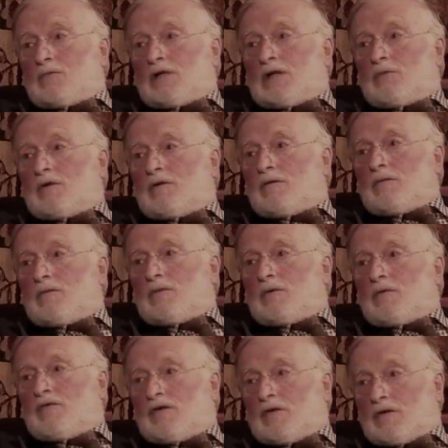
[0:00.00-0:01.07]
But we were,
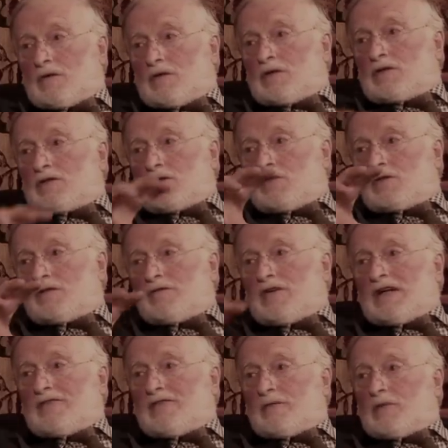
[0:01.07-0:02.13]
for the Soul
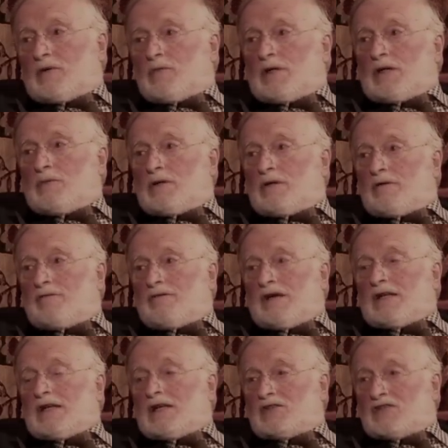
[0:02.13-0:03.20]
Survivor, but we were
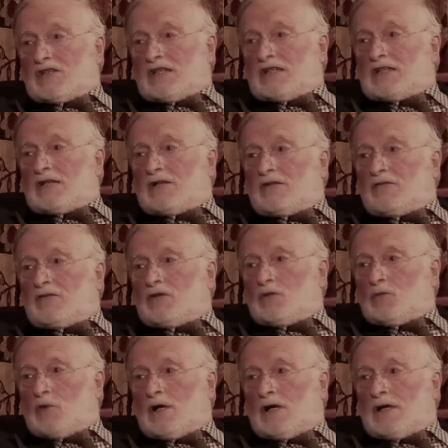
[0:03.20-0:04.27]
financing it out of
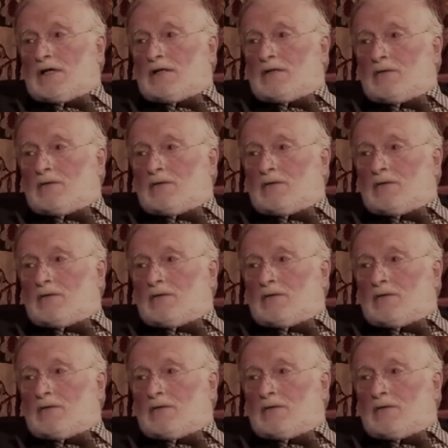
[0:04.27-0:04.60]
New Wine